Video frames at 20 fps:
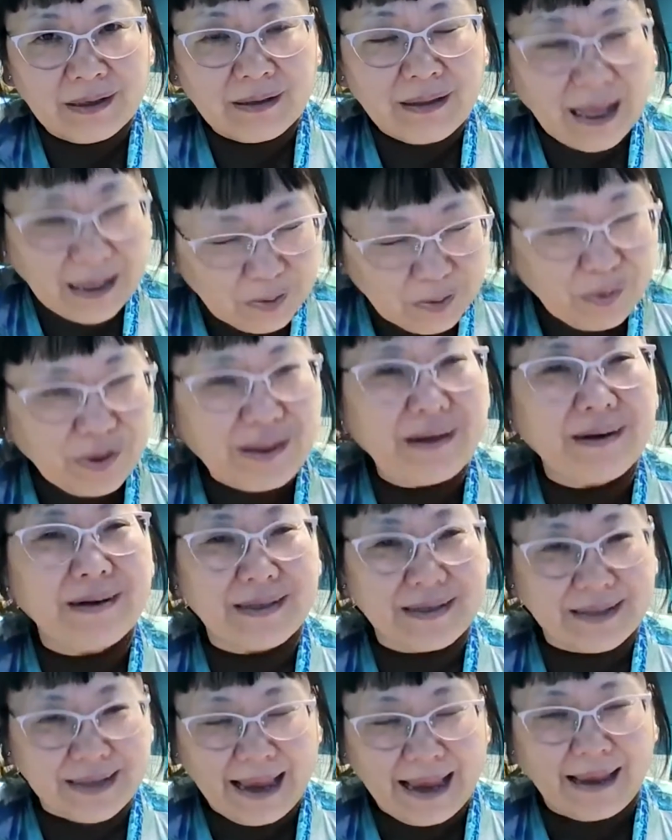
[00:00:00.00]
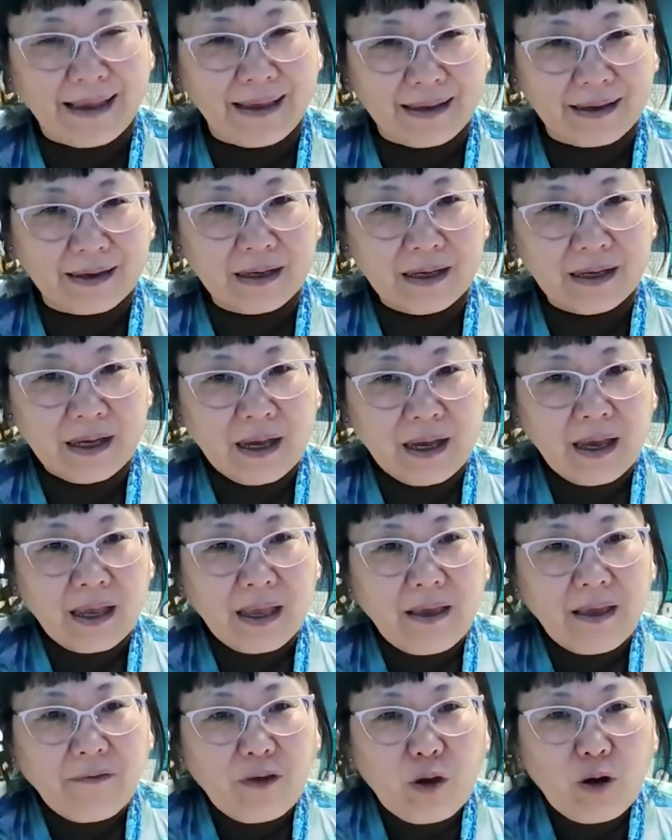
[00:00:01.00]
That's what they're saying.
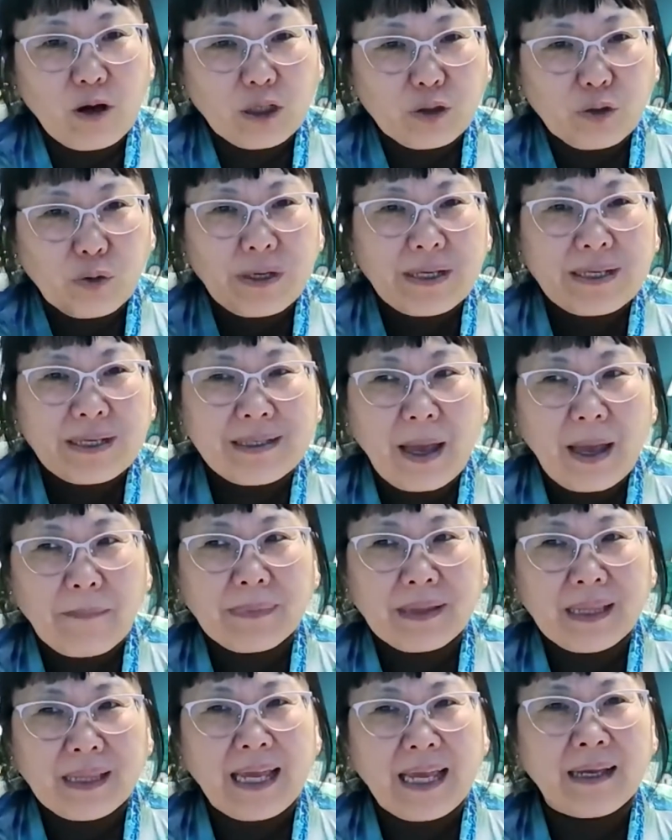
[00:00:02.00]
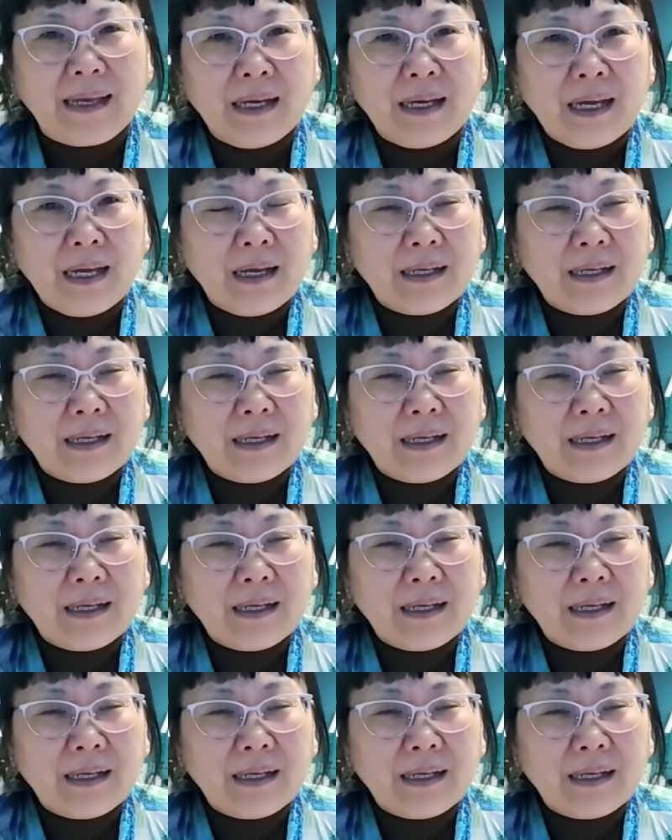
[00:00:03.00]
If you're doing something